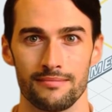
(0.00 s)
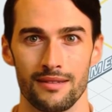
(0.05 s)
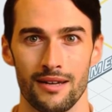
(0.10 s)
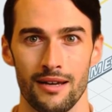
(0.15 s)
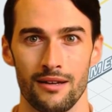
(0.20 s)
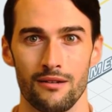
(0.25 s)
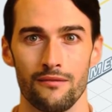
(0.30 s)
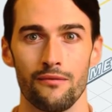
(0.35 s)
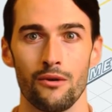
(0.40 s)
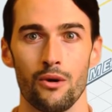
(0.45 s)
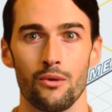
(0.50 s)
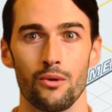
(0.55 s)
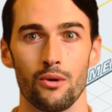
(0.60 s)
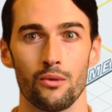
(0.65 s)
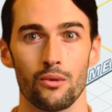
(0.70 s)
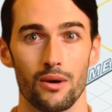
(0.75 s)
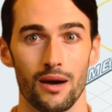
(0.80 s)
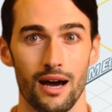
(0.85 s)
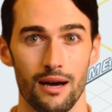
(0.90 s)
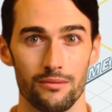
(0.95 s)
In a
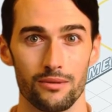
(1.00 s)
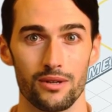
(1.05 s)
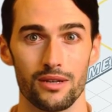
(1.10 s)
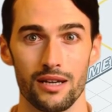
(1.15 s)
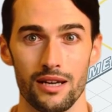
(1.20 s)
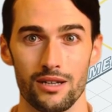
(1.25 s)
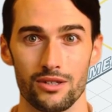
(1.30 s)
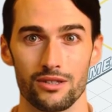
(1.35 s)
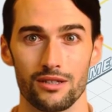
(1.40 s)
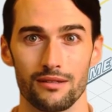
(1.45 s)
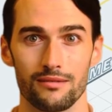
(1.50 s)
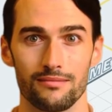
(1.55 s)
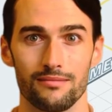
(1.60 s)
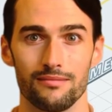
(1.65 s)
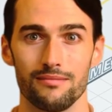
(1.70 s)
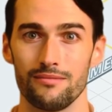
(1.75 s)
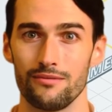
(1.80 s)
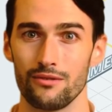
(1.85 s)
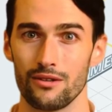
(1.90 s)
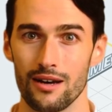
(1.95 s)
vulnerable application,
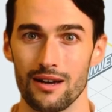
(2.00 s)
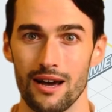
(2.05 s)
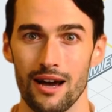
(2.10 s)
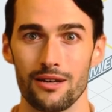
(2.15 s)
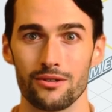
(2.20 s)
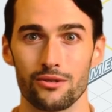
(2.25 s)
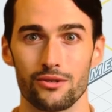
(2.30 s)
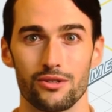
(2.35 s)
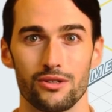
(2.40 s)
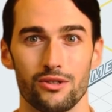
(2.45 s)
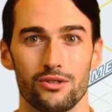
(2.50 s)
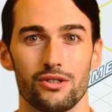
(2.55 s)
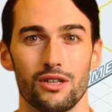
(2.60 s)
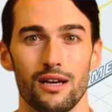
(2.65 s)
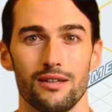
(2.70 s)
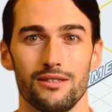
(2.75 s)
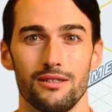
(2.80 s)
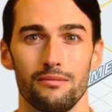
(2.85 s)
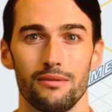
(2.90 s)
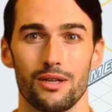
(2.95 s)
threat actors
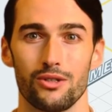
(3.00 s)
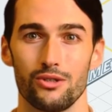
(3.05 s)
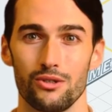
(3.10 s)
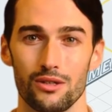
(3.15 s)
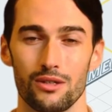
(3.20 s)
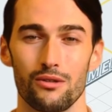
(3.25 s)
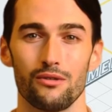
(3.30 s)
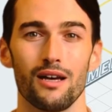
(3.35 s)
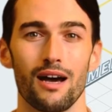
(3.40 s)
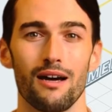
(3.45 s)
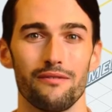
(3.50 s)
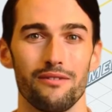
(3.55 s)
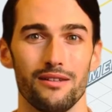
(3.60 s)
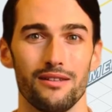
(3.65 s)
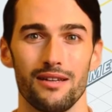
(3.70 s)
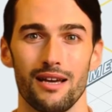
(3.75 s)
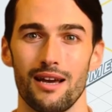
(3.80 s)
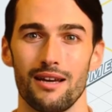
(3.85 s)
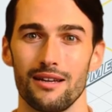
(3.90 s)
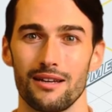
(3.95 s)
inject specially crafted
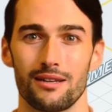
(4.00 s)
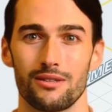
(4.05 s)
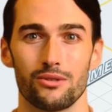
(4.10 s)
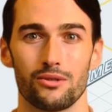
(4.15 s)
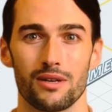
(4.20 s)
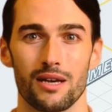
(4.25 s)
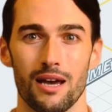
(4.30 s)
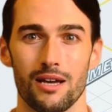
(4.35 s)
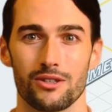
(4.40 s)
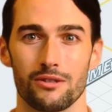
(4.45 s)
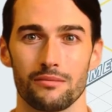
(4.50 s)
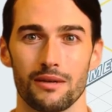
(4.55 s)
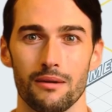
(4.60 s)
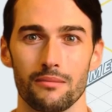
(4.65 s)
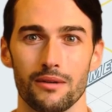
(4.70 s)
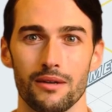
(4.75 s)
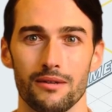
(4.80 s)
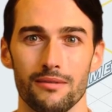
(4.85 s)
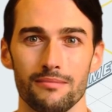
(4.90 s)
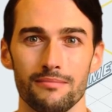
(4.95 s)
data into cache
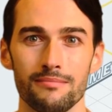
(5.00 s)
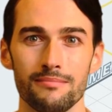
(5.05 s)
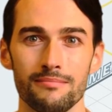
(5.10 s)
memory,